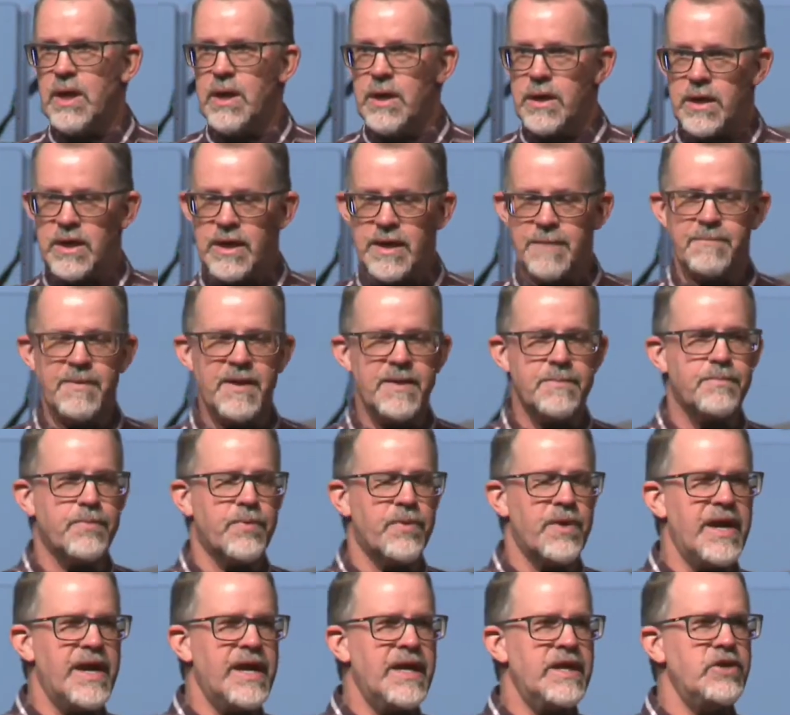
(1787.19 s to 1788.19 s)
Limbic
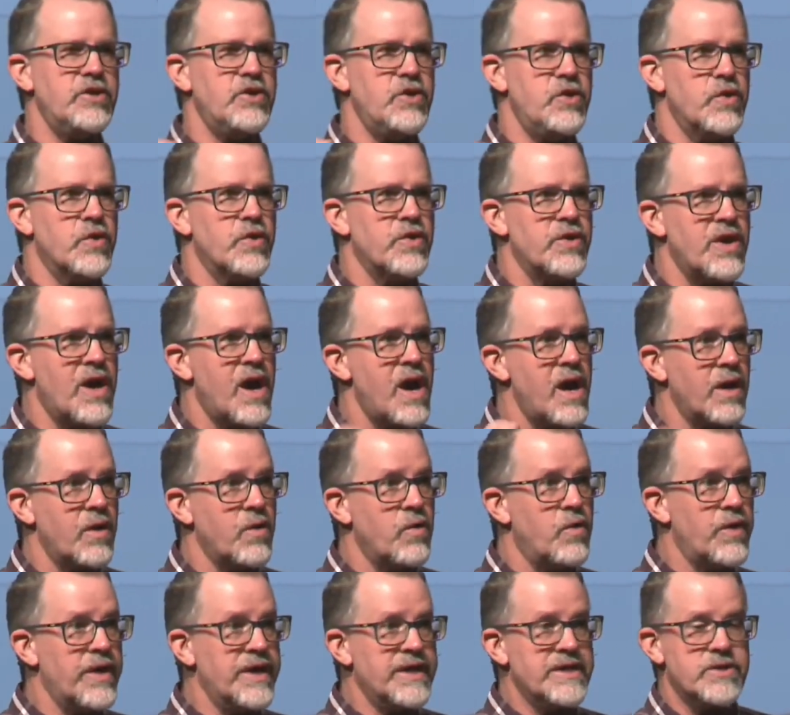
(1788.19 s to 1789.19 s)
brain, you're not
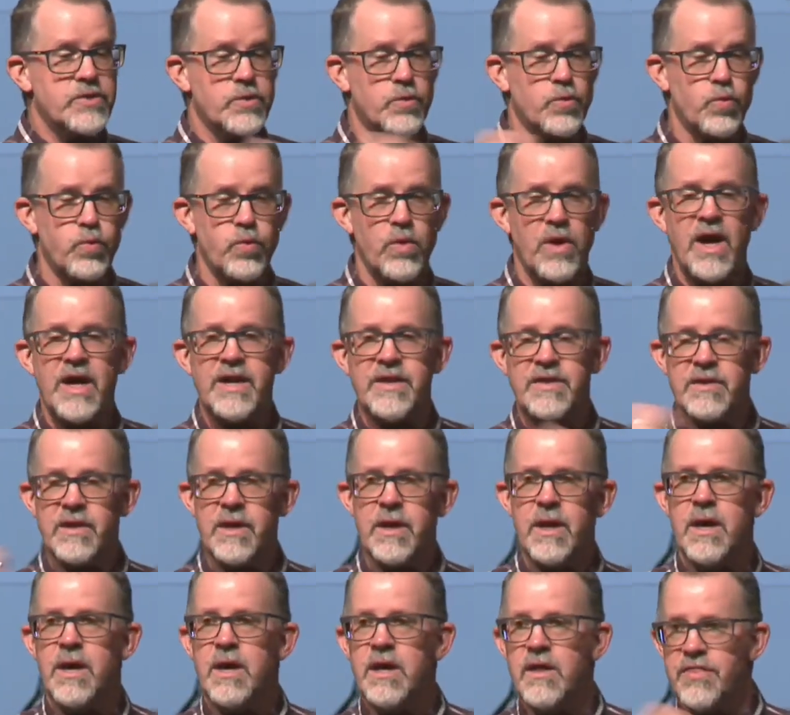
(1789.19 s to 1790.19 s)
going to run
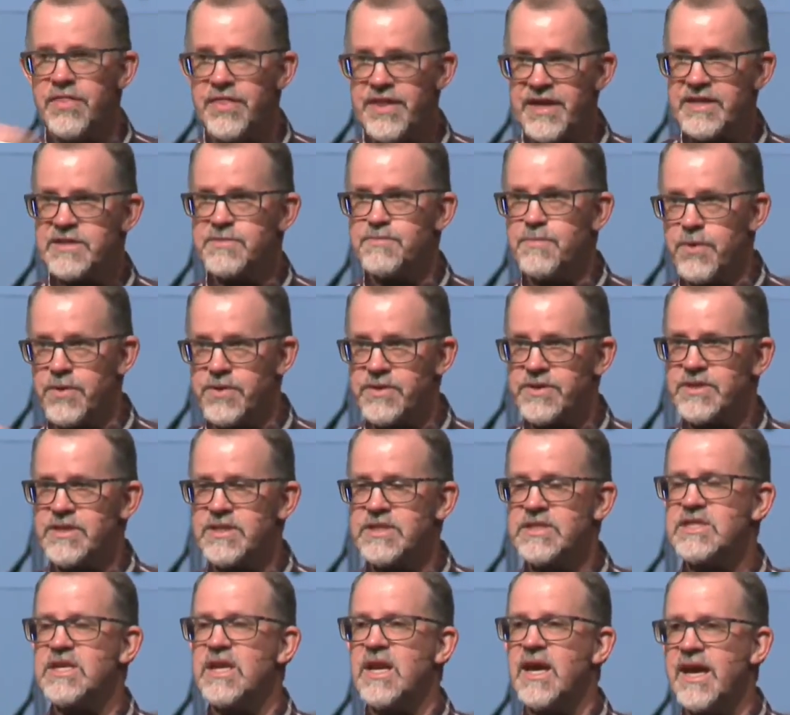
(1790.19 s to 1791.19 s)
this
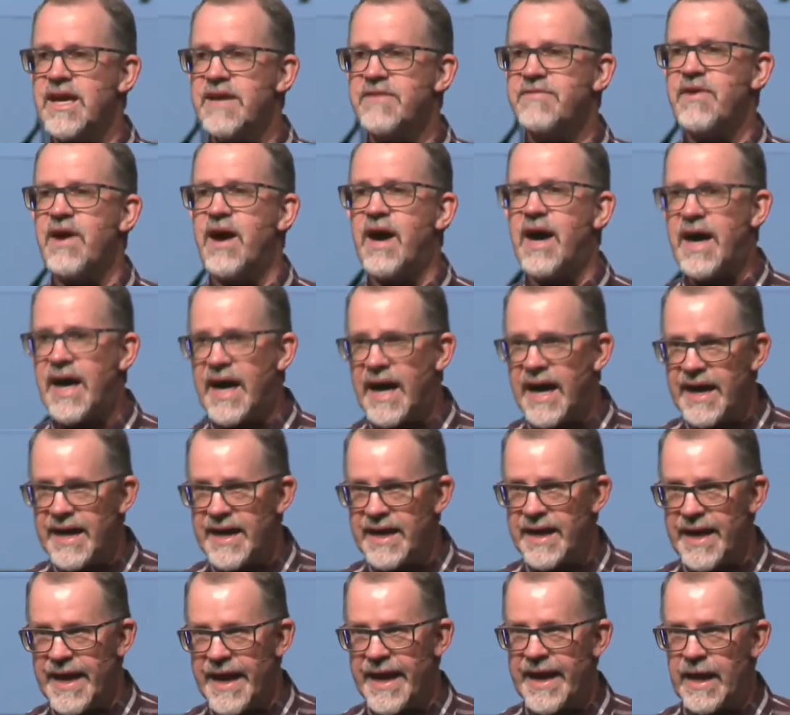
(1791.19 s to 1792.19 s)
person's life.
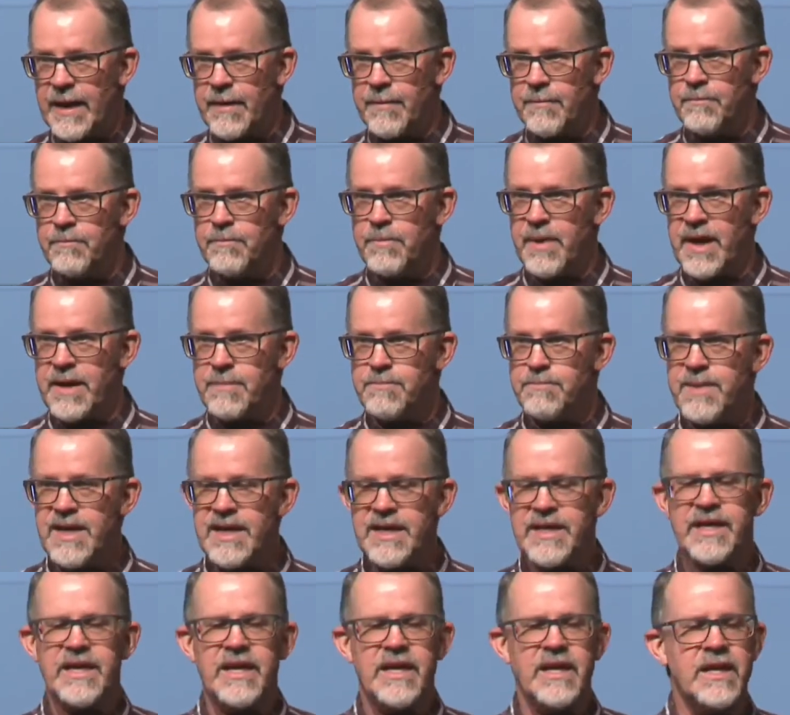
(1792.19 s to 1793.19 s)
I am by
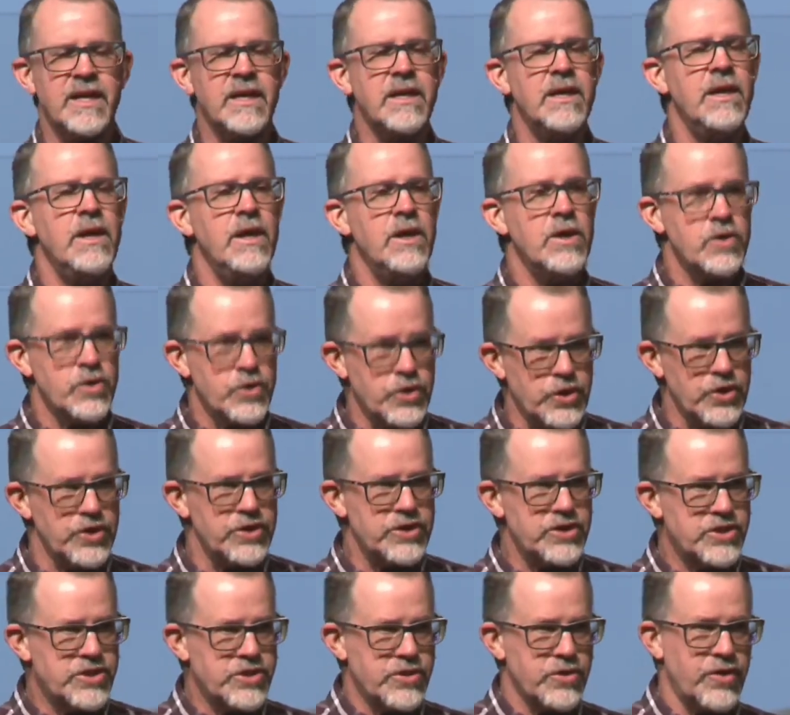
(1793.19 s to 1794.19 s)
making
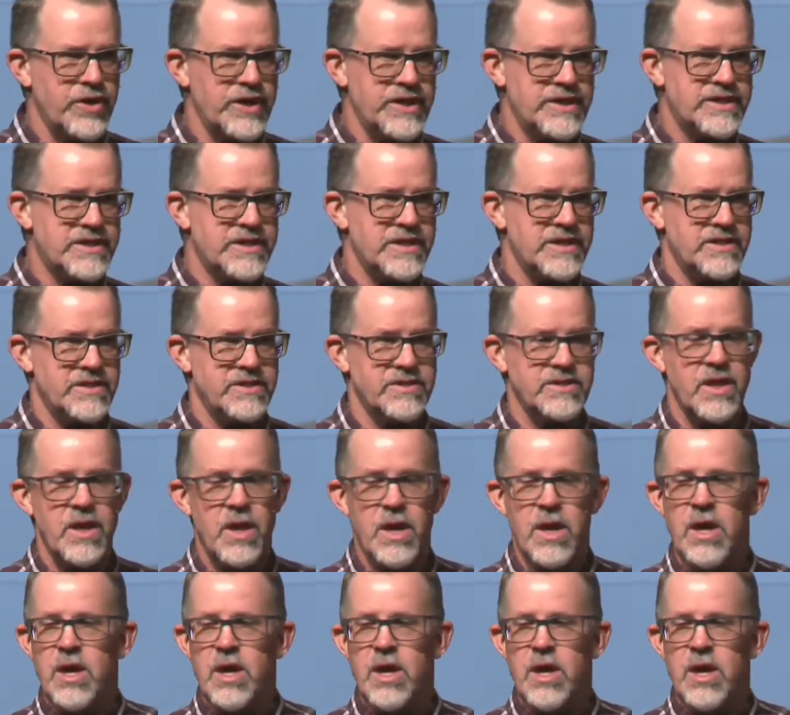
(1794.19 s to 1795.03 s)
good choices.